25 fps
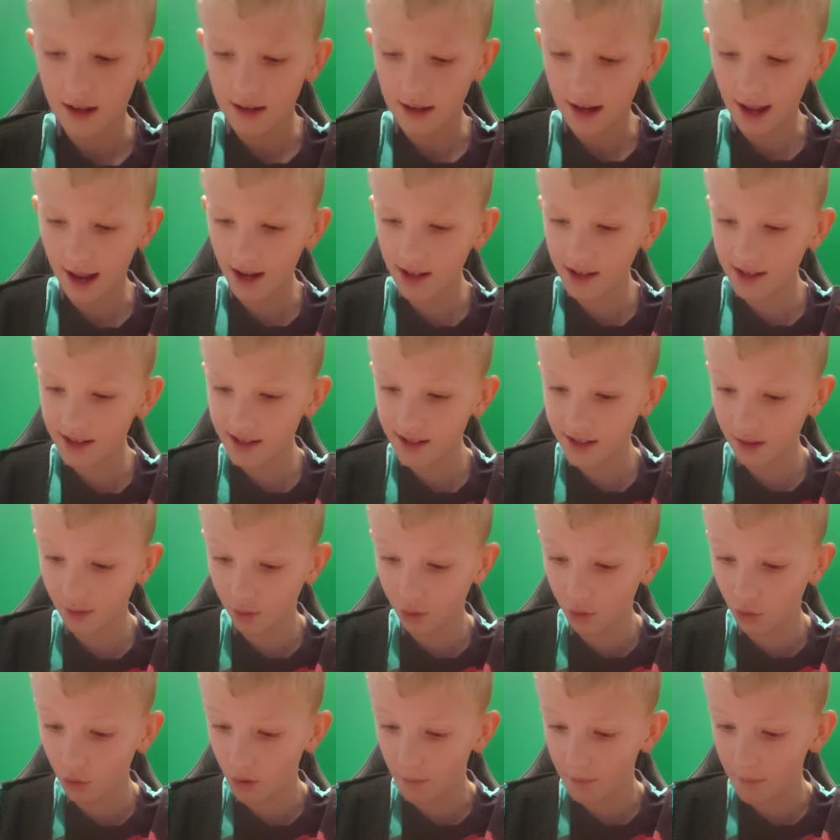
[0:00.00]
Next,
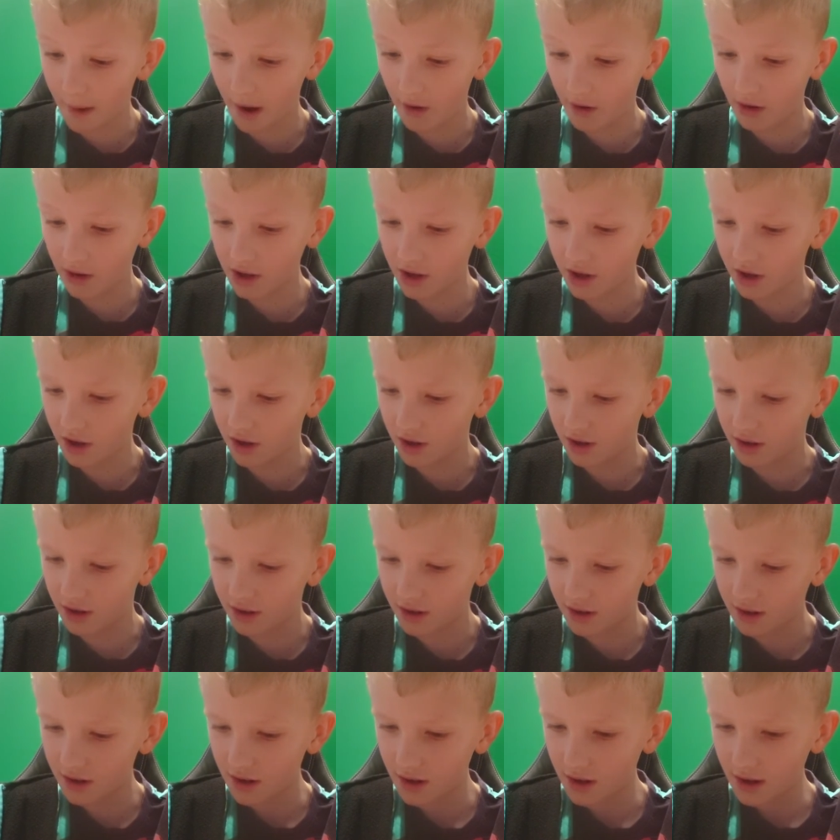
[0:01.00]
oh,
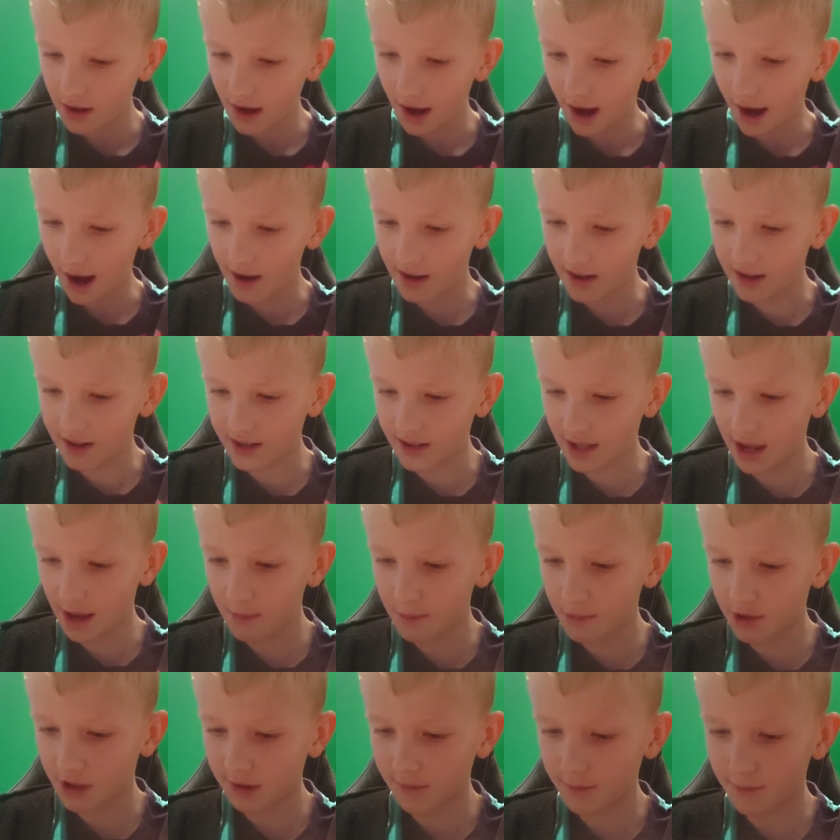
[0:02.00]
American, and his
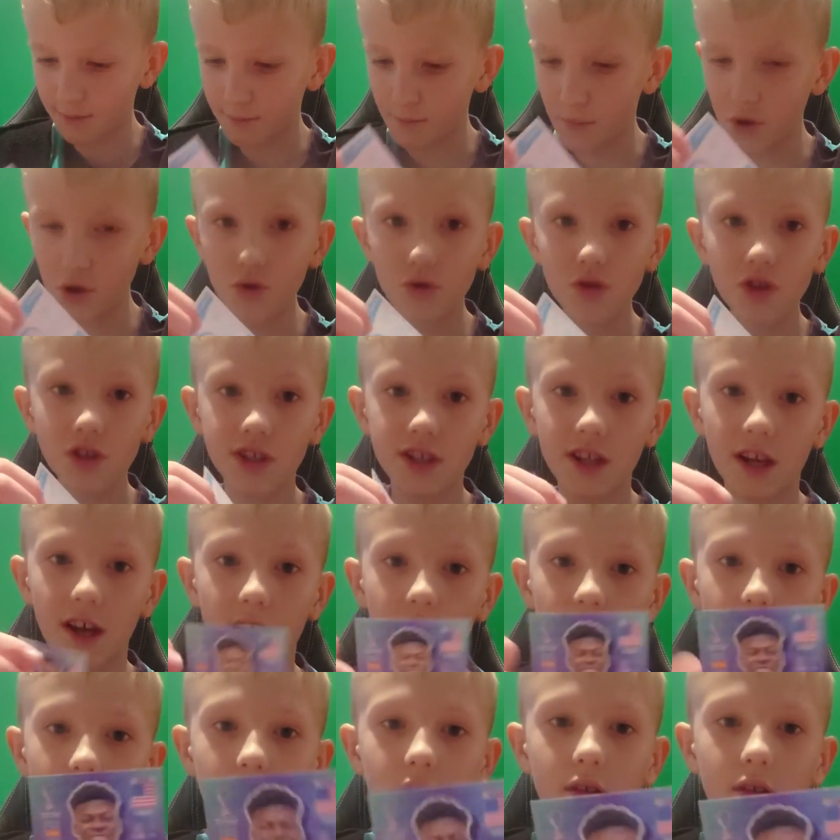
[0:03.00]
name is Musah.